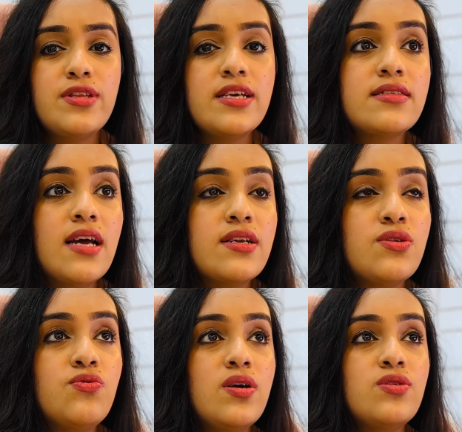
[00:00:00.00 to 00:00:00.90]
things that
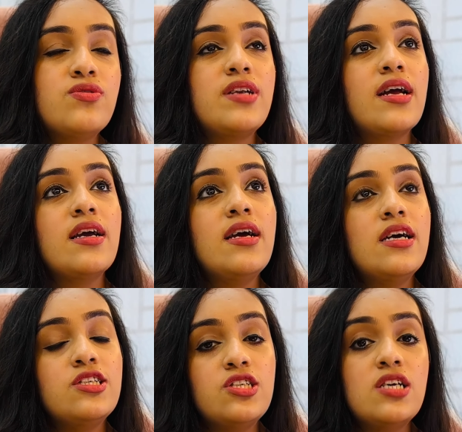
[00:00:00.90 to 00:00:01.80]
you want to track
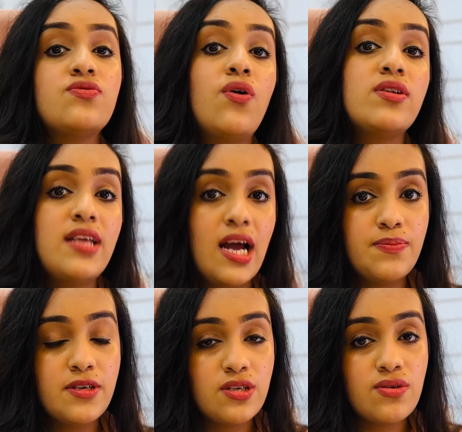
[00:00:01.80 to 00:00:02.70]
just for that
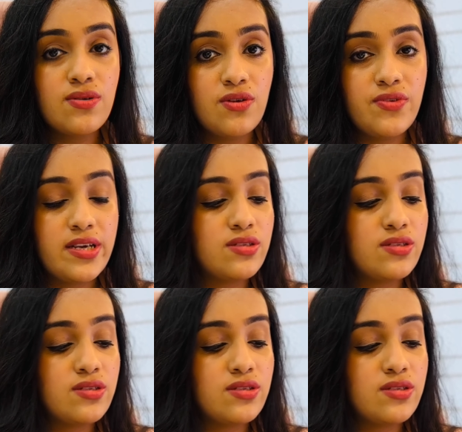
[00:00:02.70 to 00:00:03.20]
particular week.